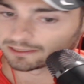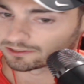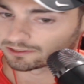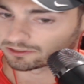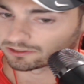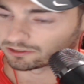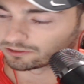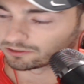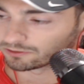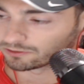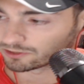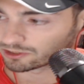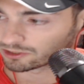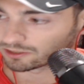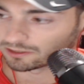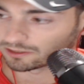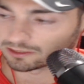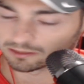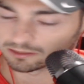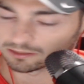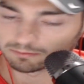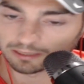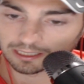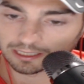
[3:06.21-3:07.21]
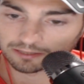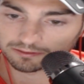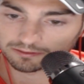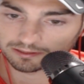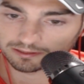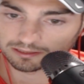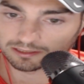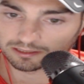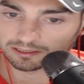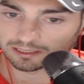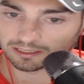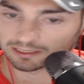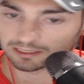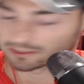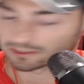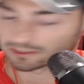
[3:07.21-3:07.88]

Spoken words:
So we should hear back within the next